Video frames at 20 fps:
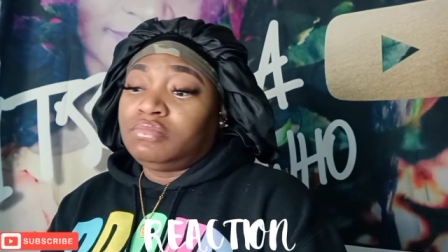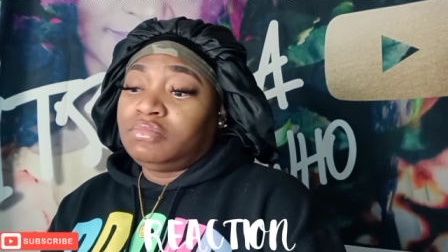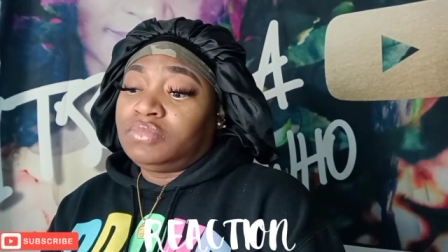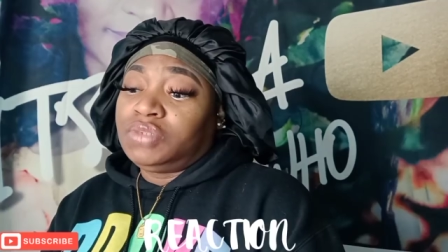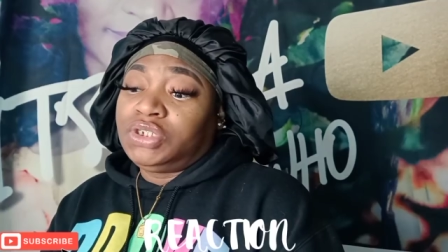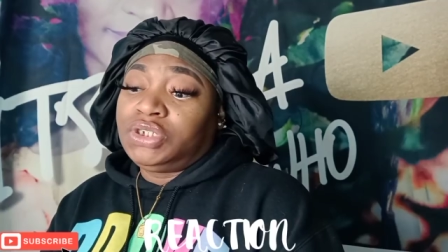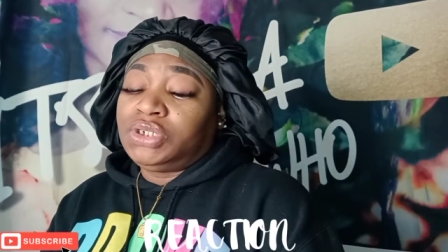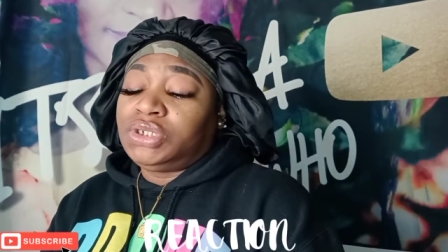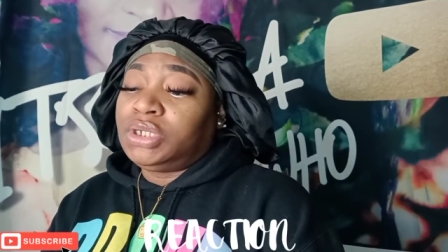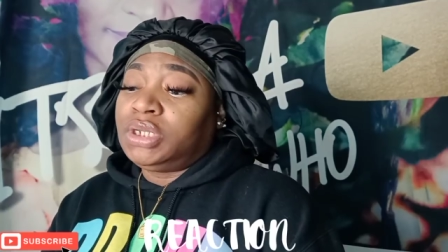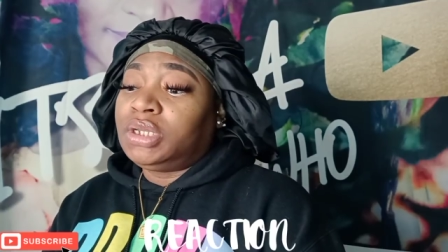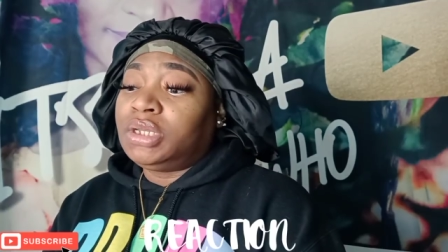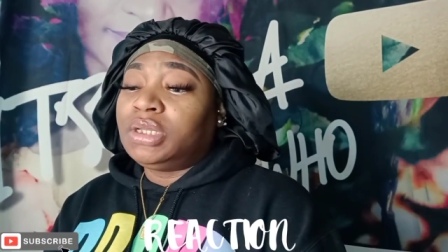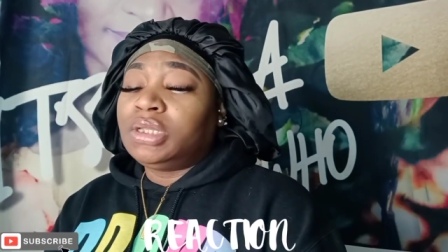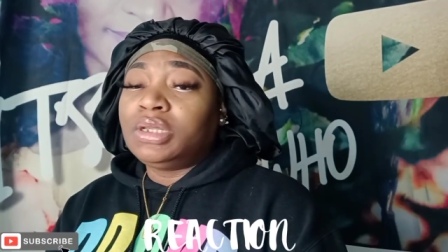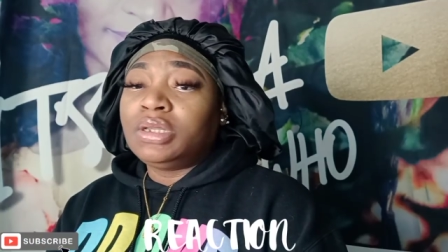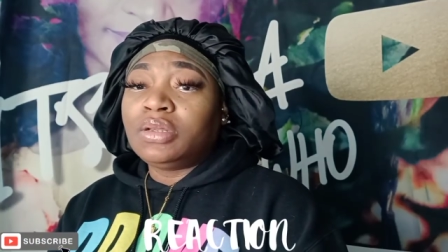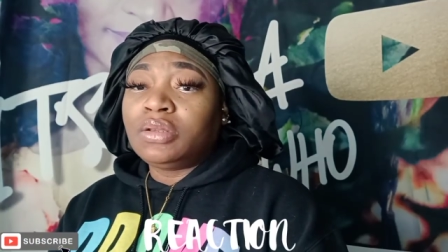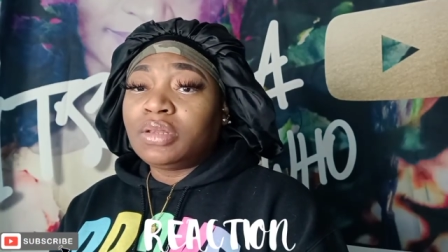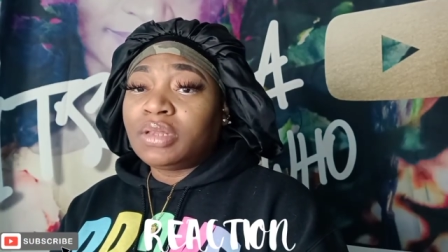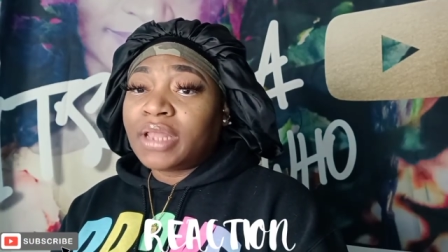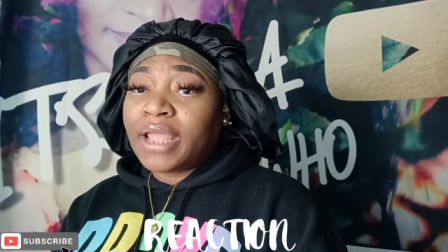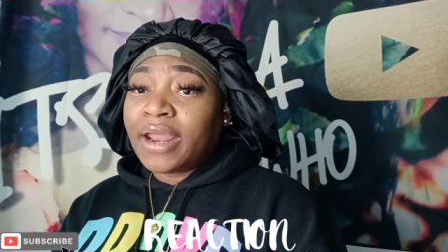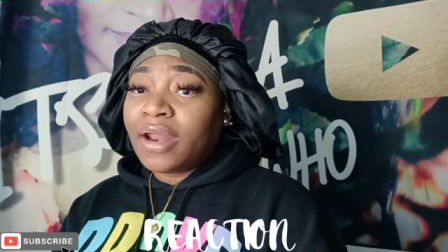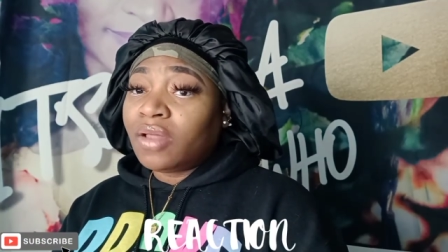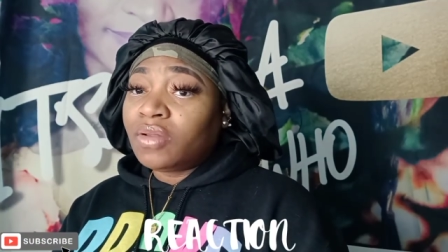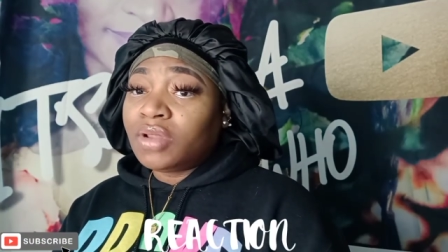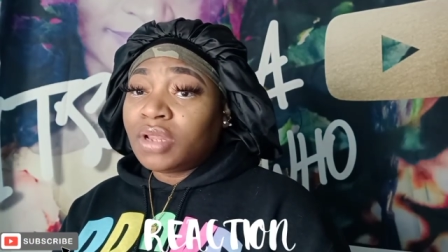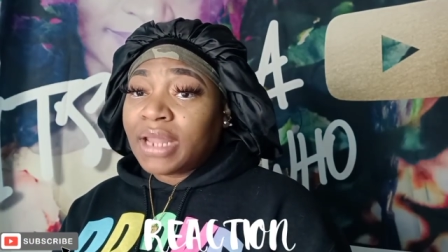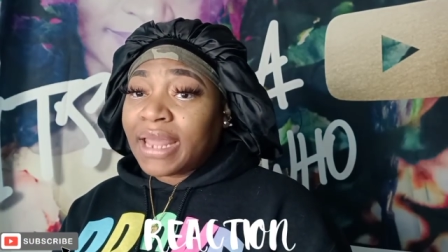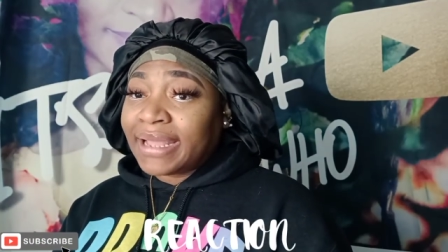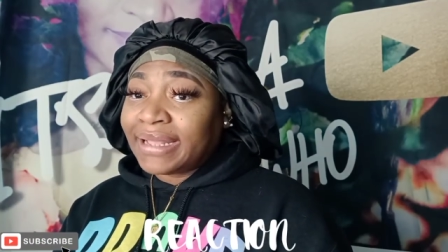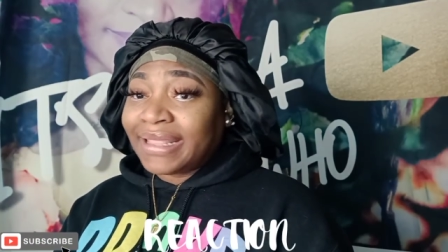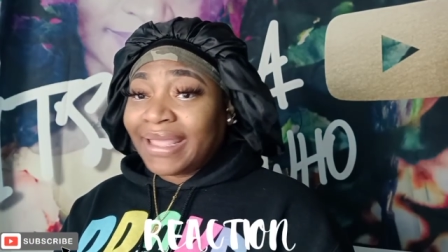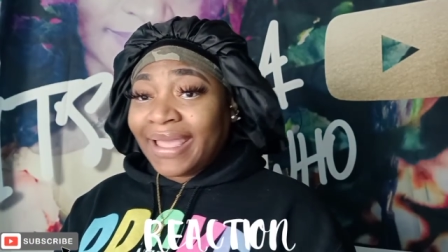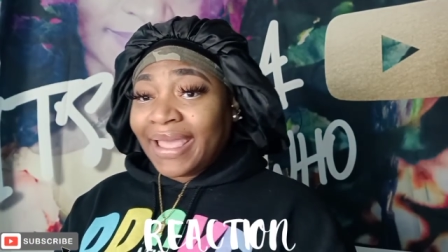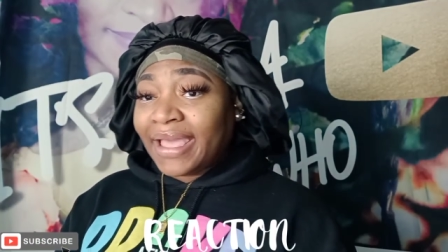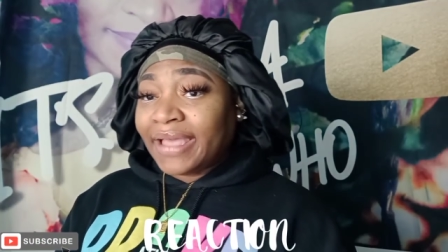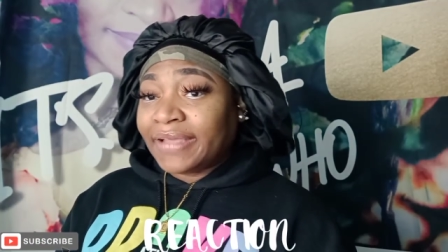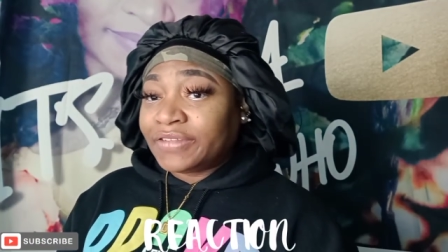shit, they don't look like
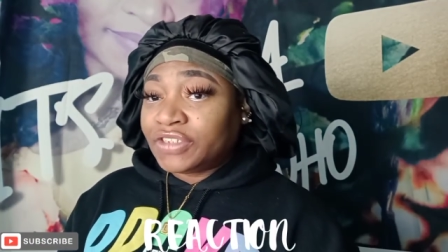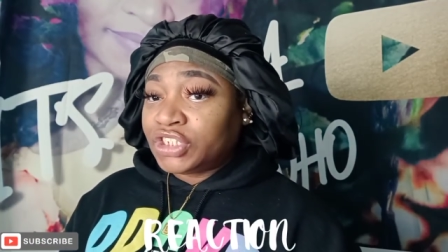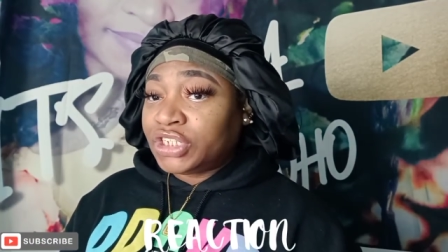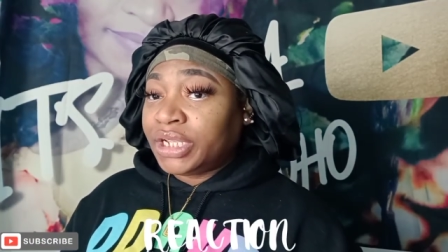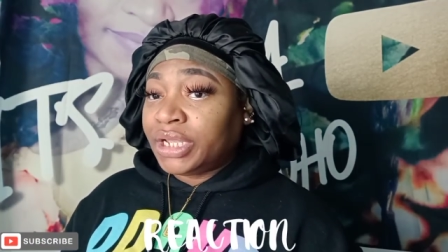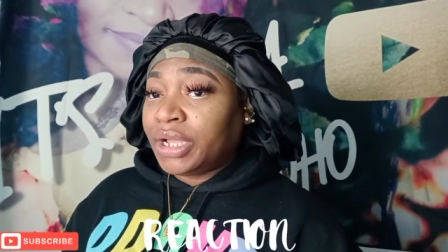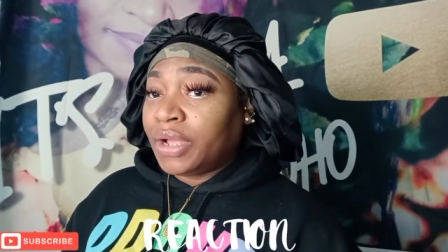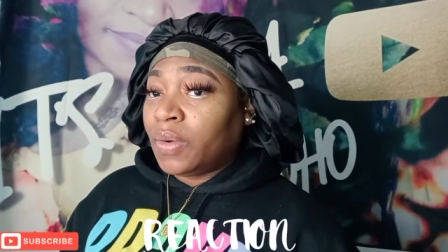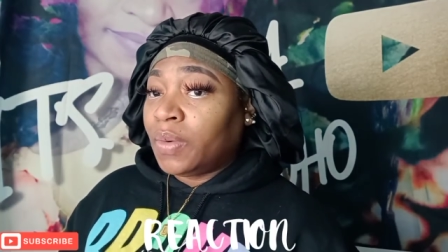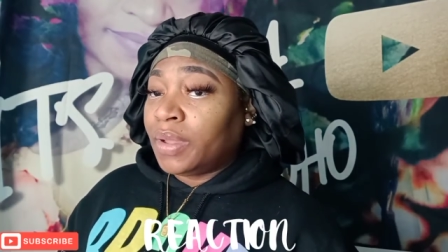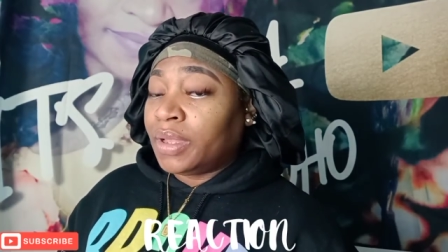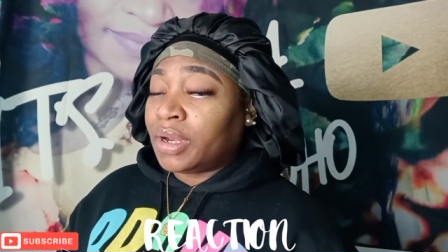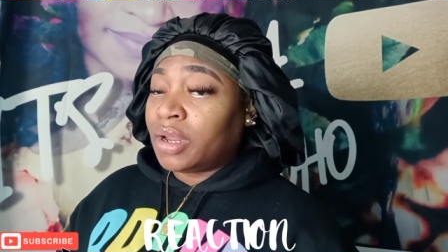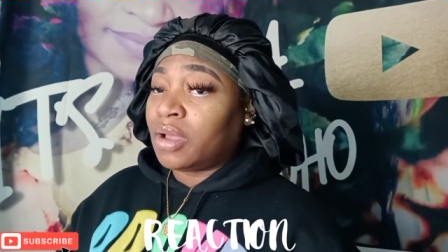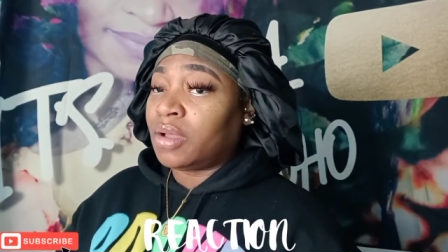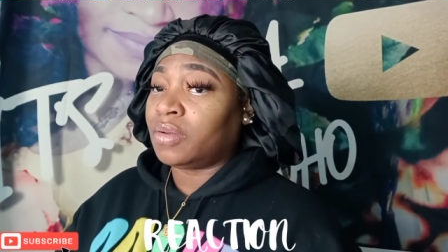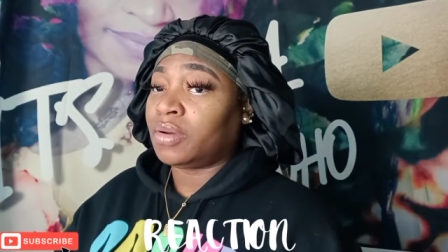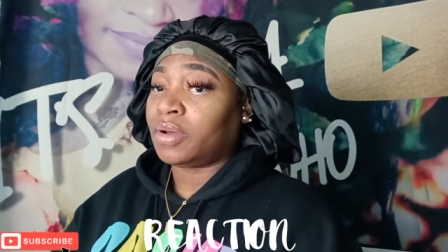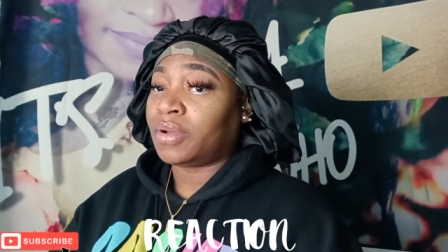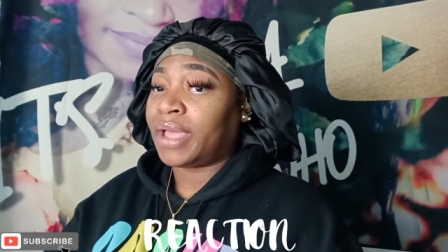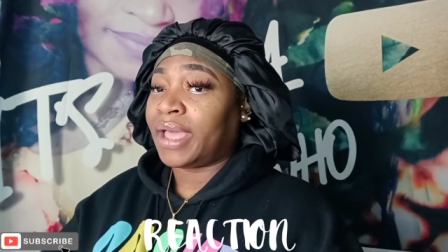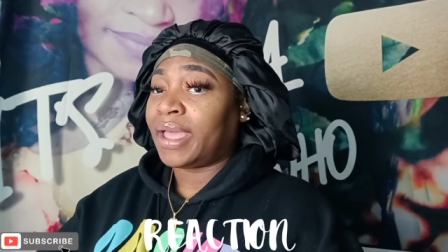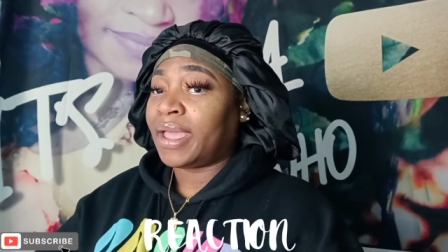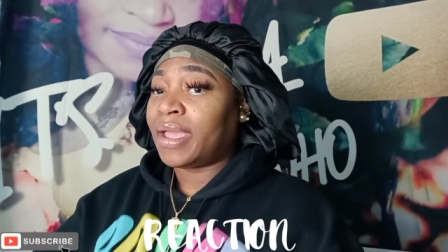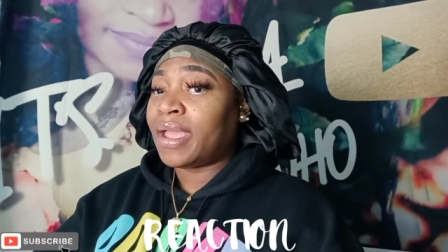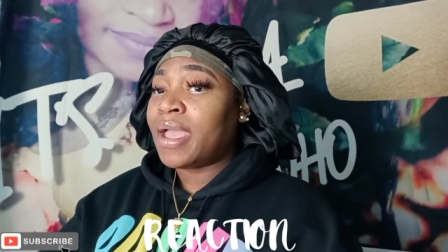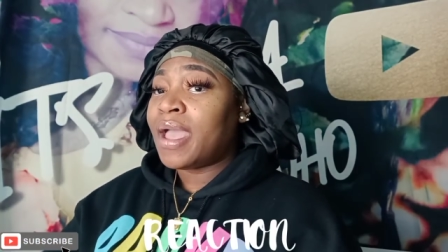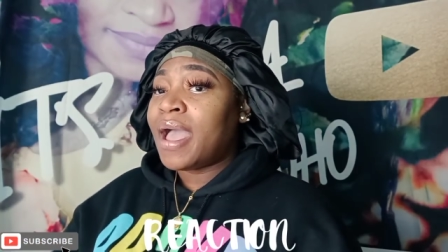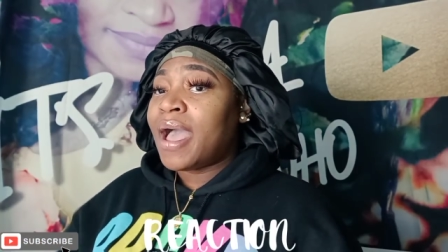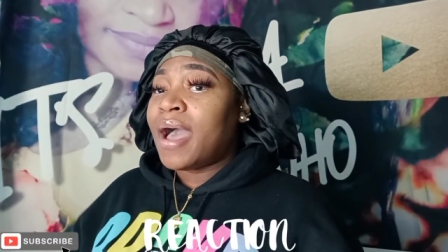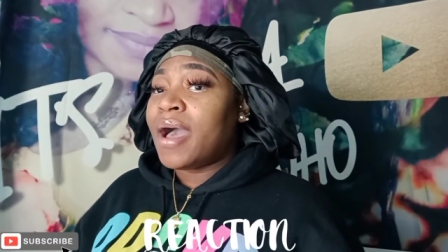they have shit going on, okay?